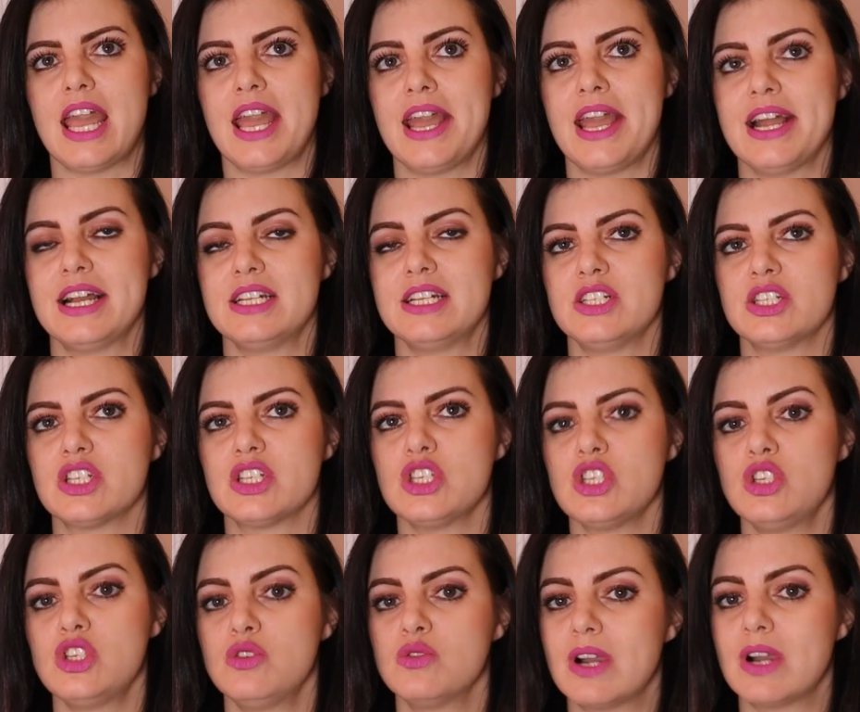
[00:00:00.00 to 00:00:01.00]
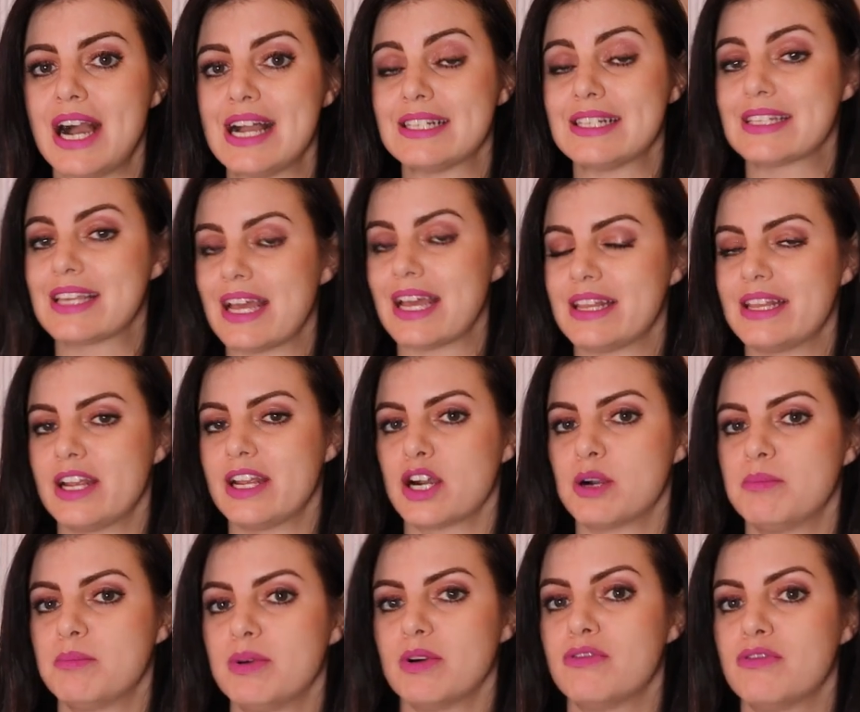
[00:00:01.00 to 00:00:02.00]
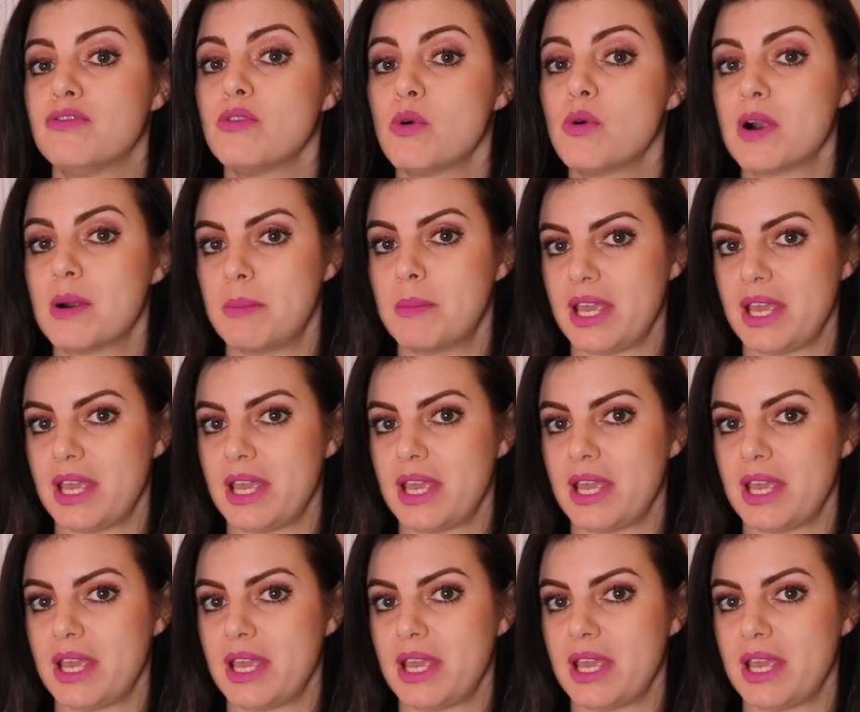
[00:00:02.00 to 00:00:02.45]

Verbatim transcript: And you guys get there before